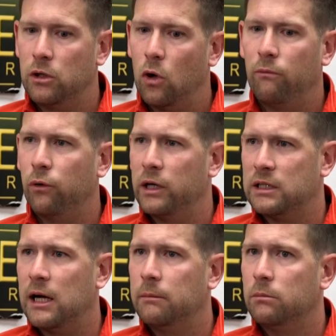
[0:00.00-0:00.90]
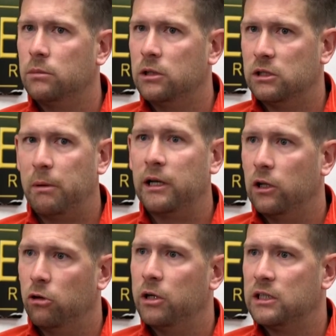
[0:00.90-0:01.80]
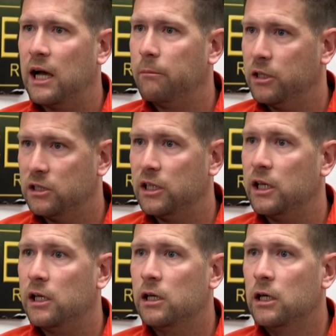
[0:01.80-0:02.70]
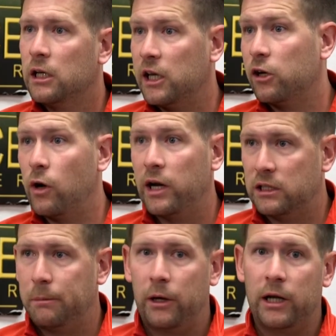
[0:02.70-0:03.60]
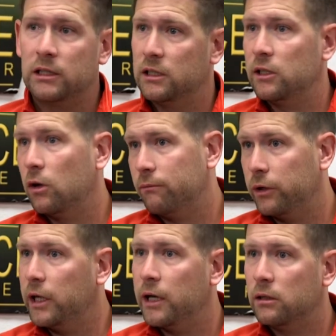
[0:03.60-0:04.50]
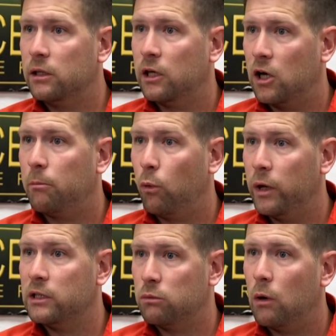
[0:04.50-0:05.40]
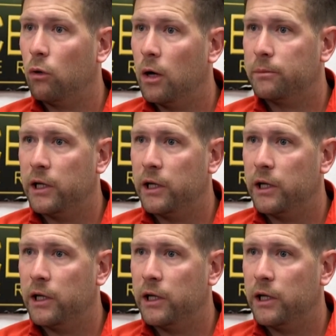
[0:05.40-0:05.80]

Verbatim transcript: You know, hopefully a time to spend a little bit of time in the city, get a great experience, and then hopefully get get a couple wins while we're up